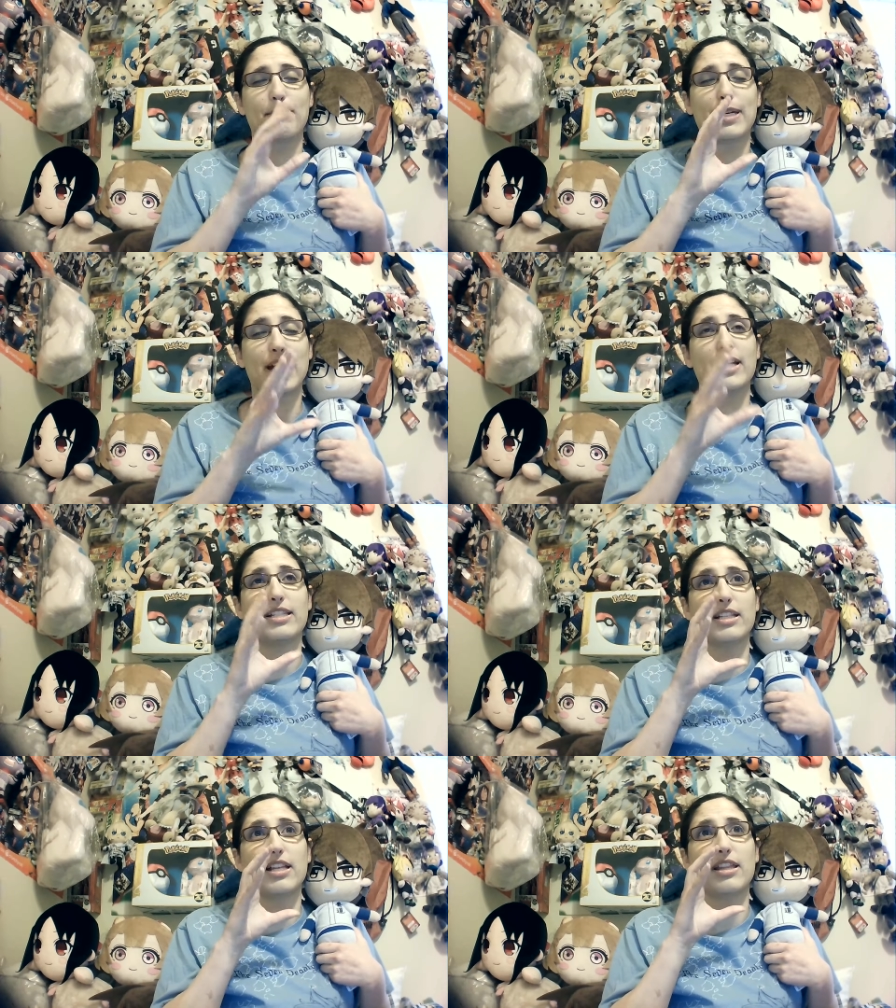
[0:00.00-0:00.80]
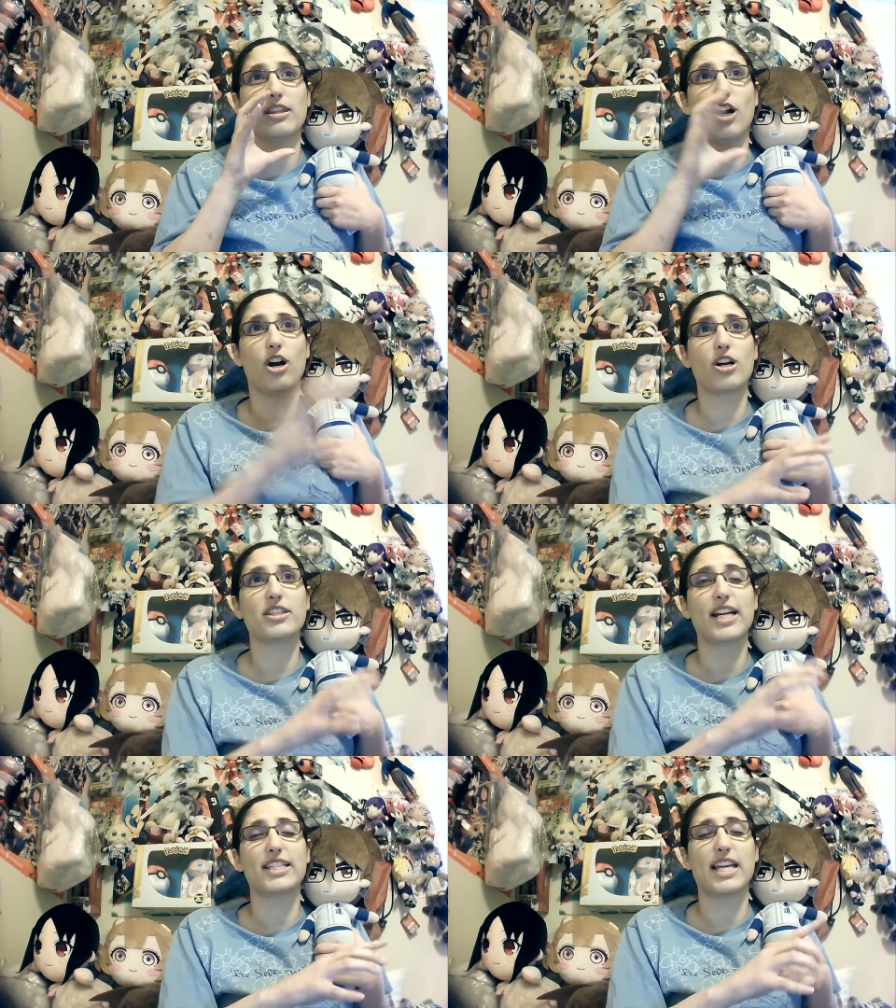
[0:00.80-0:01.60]
because the art
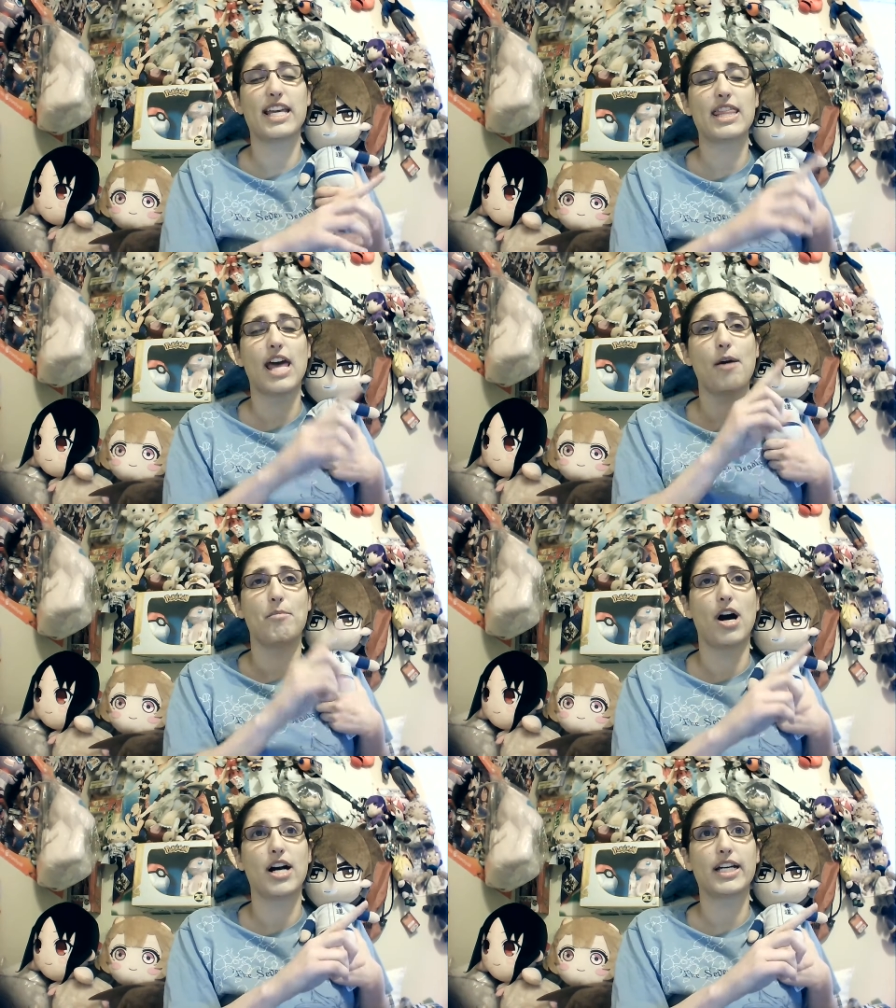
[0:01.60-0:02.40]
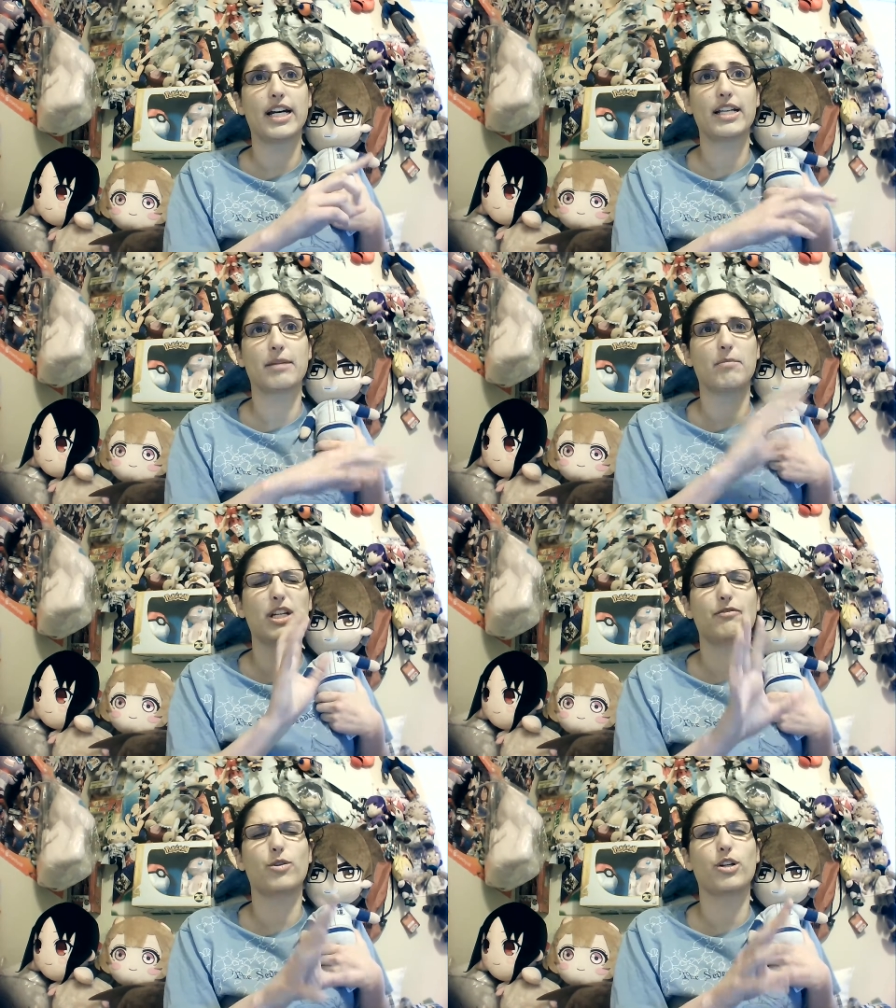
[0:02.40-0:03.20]
that's in that manga, the
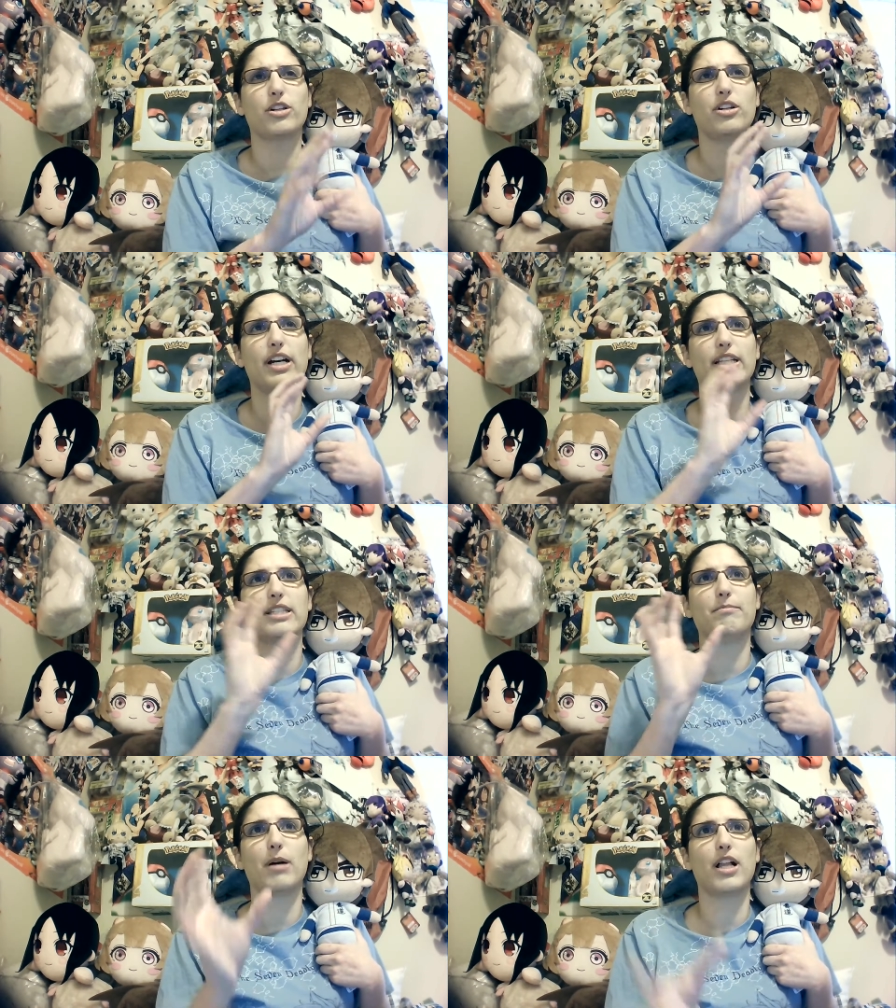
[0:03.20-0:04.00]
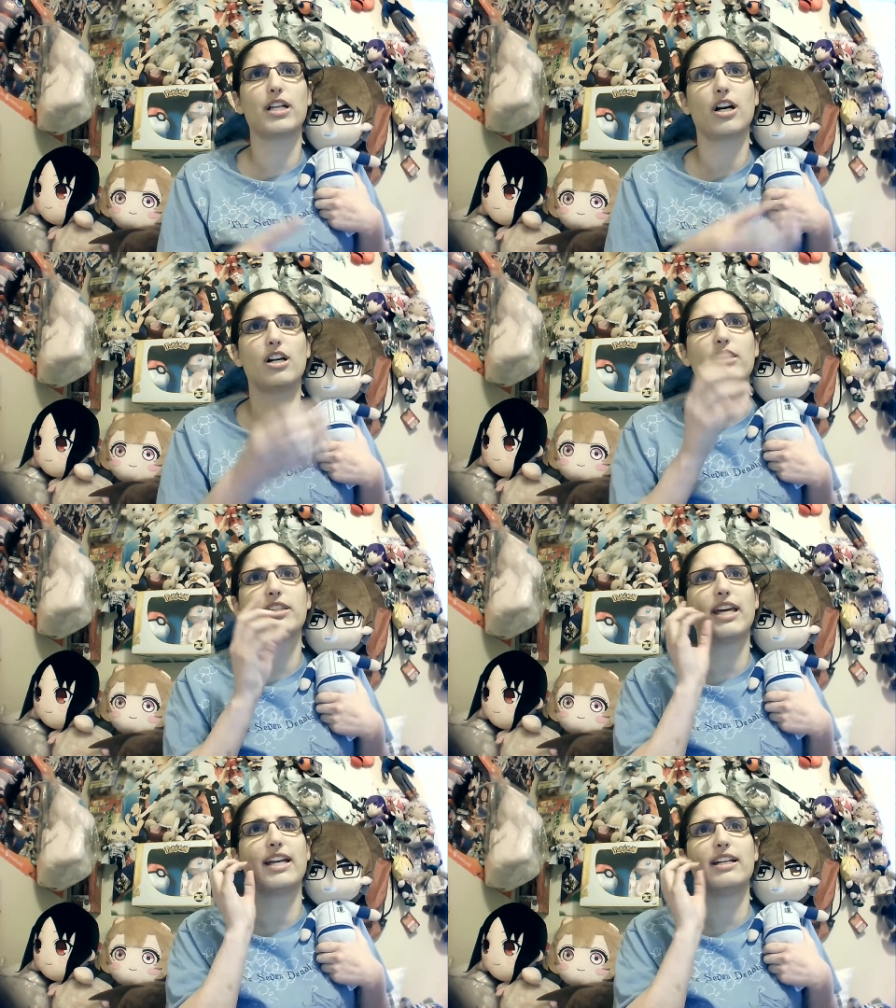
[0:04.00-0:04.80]
metaphorical and symbolic art
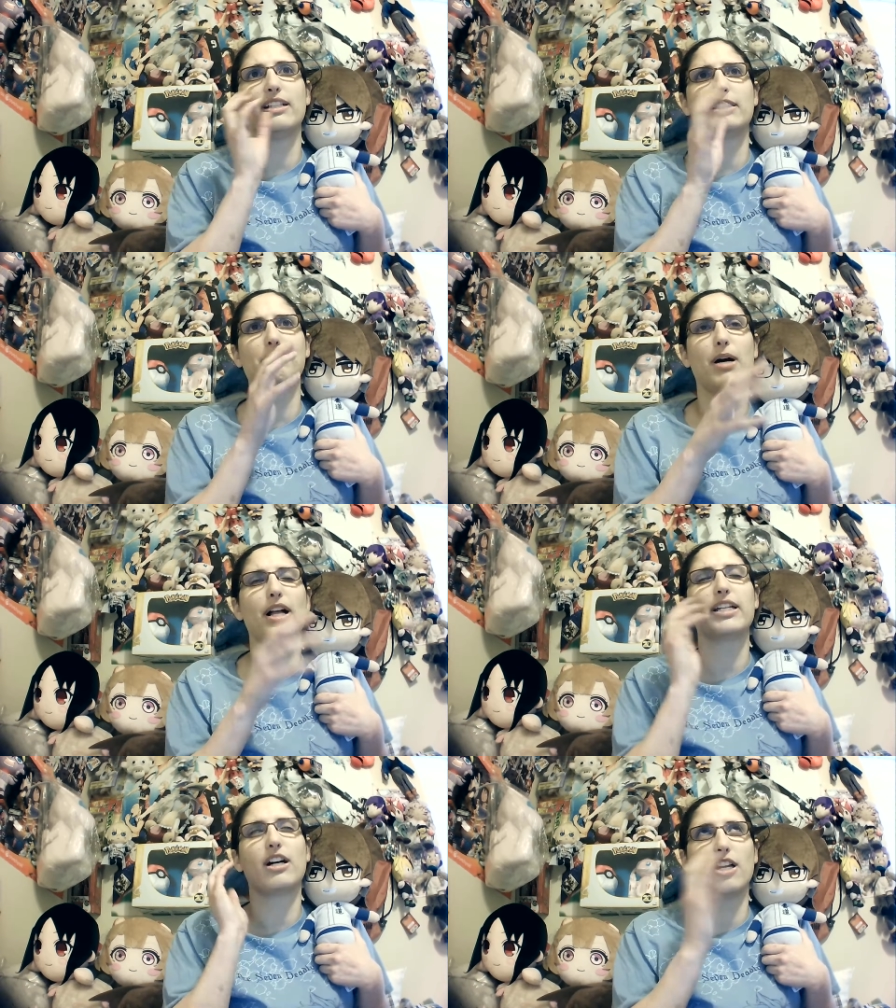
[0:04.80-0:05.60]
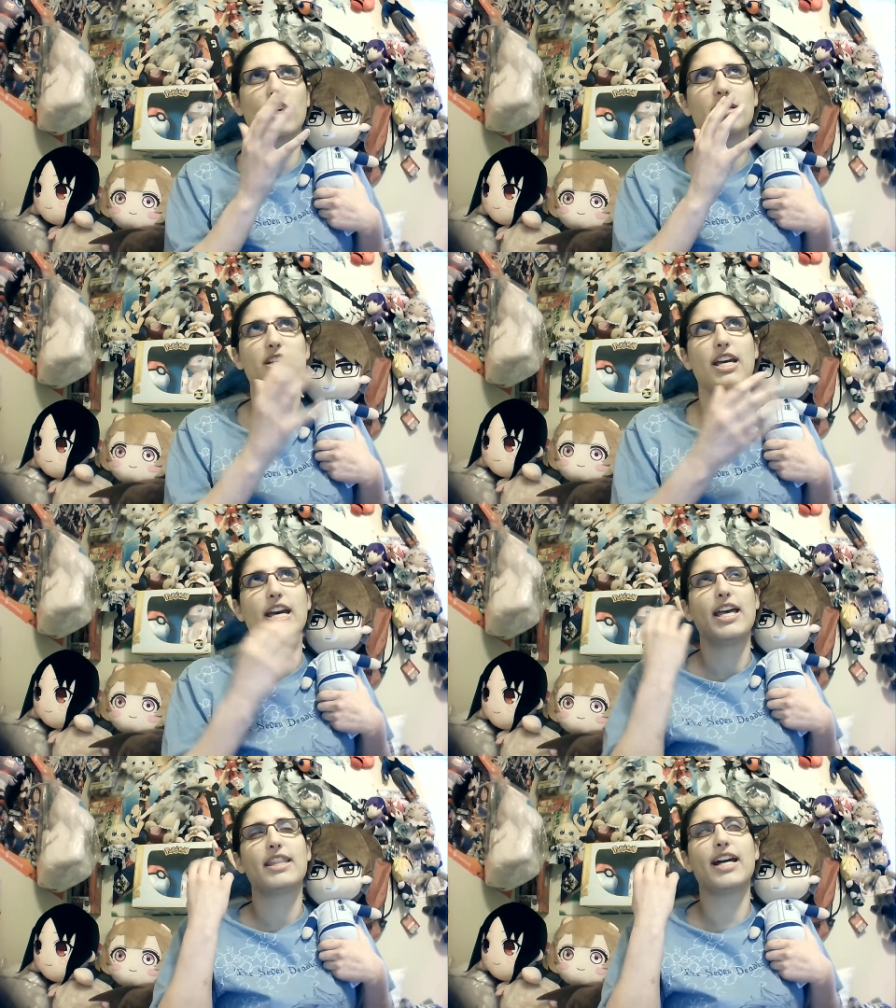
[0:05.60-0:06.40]
that uh, symbolic art
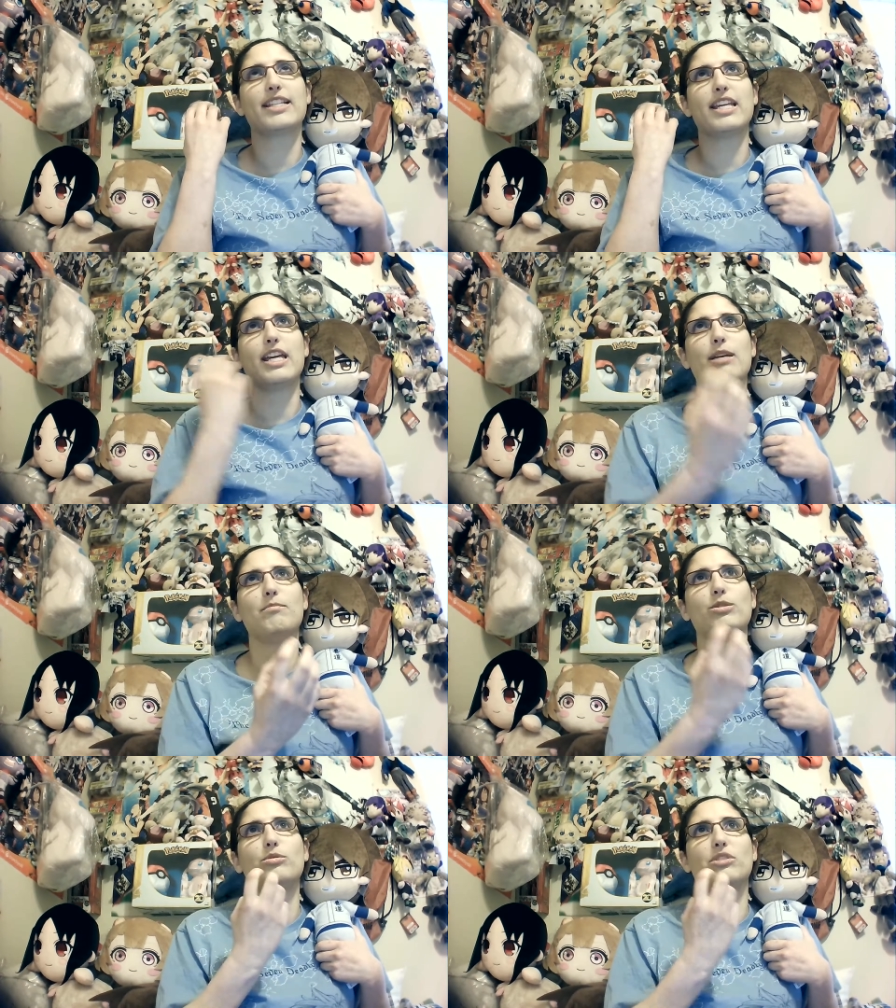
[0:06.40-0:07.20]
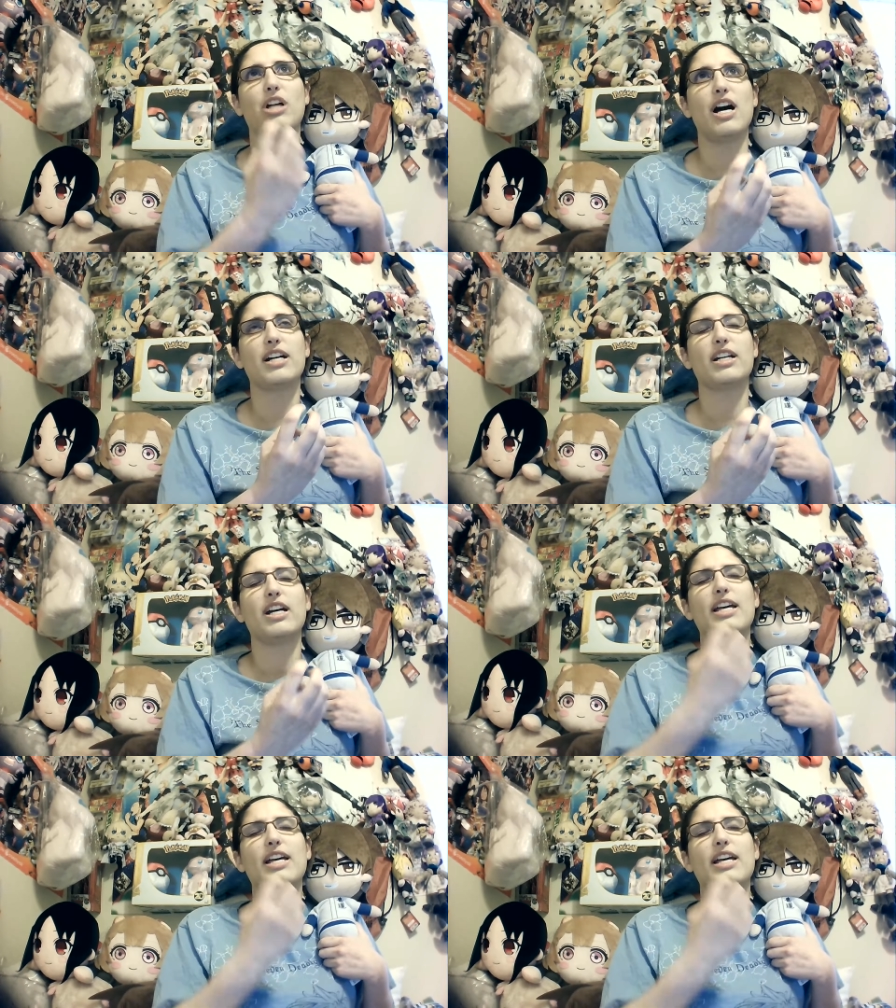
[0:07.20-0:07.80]
that's in Blue Lock,